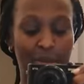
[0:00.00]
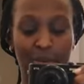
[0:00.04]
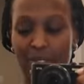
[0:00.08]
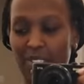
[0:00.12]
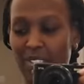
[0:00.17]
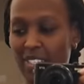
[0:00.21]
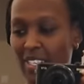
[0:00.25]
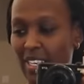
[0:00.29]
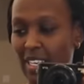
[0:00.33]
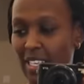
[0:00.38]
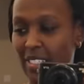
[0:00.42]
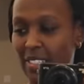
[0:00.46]

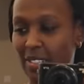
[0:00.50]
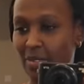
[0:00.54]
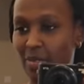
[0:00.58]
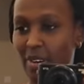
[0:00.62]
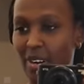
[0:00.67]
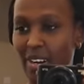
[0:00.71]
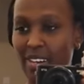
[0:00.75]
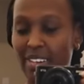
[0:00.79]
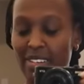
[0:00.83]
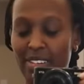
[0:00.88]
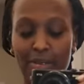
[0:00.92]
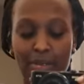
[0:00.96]
was a nice
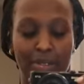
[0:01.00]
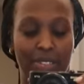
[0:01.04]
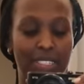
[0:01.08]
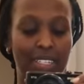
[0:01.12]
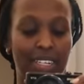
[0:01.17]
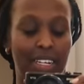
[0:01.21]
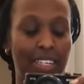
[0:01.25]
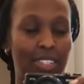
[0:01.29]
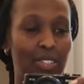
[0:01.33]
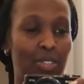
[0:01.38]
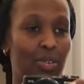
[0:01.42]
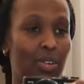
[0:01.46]
run.
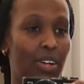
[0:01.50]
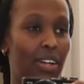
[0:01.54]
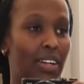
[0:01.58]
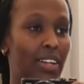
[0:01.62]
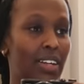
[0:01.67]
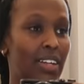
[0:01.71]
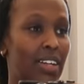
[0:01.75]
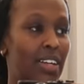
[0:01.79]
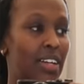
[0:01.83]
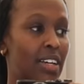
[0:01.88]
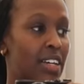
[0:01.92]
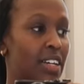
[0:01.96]

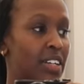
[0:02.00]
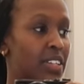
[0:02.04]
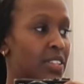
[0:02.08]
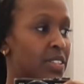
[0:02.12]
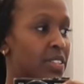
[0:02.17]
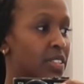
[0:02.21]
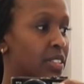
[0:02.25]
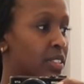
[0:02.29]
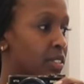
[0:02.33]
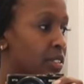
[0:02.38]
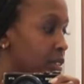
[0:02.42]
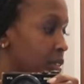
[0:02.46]

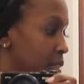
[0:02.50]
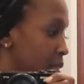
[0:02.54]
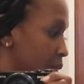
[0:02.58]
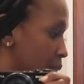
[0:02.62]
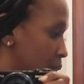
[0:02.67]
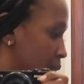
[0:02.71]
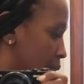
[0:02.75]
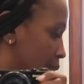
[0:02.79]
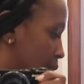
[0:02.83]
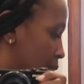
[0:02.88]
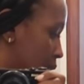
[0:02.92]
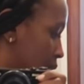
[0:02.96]

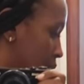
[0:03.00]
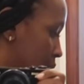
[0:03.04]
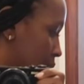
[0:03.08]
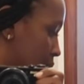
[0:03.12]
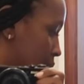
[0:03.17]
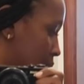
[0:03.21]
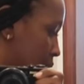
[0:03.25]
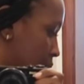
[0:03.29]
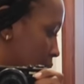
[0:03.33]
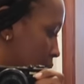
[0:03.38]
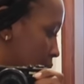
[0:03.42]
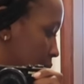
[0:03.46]

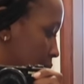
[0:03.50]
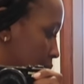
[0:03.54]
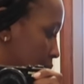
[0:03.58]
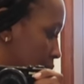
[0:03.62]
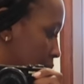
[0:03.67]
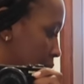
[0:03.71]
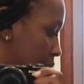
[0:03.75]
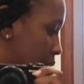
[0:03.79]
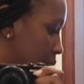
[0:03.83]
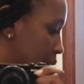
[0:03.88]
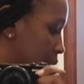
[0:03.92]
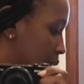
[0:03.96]
So
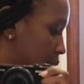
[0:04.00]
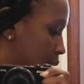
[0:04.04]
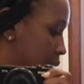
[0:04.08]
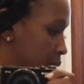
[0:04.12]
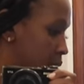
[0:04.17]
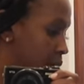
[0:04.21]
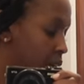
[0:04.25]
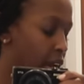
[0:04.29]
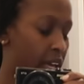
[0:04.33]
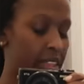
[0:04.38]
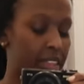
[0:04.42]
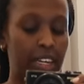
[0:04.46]

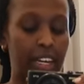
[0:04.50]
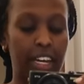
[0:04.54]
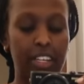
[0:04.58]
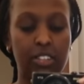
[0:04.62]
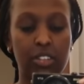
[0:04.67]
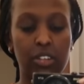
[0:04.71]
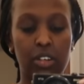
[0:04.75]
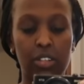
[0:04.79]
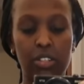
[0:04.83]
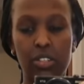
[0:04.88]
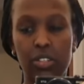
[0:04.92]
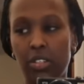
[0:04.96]
I think I
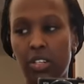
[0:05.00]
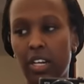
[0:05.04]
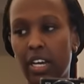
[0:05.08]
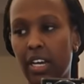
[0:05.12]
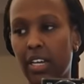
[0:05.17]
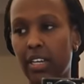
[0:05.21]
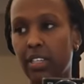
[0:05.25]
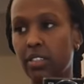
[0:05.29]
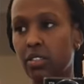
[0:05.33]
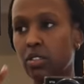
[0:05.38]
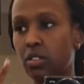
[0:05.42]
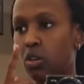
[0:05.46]
talked to you
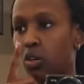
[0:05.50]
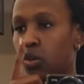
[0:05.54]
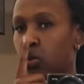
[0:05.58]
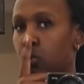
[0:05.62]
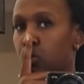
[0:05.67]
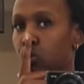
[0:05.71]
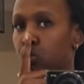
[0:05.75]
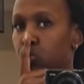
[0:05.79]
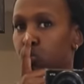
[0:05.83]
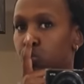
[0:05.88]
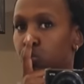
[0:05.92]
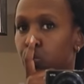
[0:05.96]
guys,
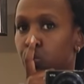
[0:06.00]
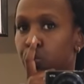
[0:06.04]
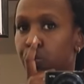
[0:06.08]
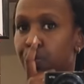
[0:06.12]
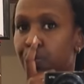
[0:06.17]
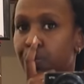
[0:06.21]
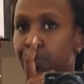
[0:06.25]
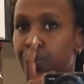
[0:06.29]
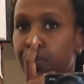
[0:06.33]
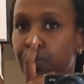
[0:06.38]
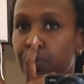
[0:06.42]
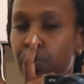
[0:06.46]

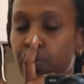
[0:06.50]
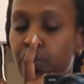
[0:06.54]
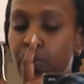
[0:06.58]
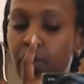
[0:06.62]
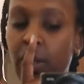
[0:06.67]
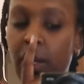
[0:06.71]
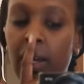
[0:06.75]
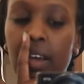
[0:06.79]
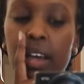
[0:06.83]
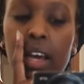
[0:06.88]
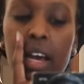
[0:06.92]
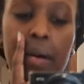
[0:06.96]

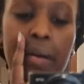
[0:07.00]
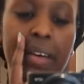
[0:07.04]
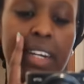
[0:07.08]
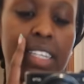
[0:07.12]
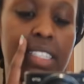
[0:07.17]
I